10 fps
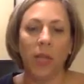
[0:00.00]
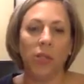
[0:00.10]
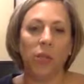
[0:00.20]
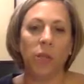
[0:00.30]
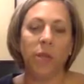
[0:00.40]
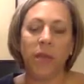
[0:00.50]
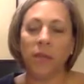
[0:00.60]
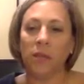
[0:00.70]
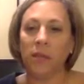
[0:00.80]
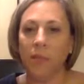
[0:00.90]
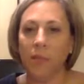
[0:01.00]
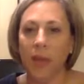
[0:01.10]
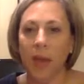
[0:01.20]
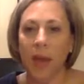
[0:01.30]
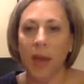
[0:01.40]
So me as a
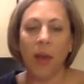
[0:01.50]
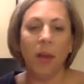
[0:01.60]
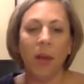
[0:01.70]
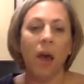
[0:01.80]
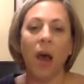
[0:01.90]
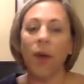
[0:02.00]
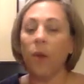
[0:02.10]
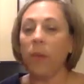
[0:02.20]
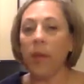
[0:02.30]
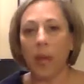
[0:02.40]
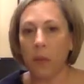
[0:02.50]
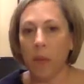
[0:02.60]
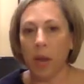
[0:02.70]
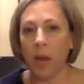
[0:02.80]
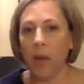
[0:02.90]
CPA, I don't make any
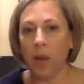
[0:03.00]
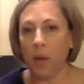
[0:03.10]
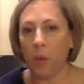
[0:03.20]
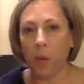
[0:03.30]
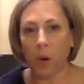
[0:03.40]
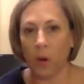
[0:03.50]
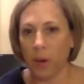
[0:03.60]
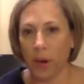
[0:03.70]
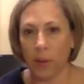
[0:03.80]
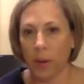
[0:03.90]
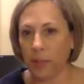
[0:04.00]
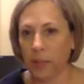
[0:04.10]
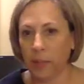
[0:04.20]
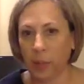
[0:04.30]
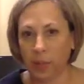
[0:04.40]
money if I don't work on anybody's
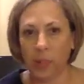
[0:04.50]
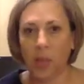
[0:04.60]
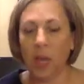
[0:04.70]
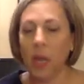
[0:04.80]
books.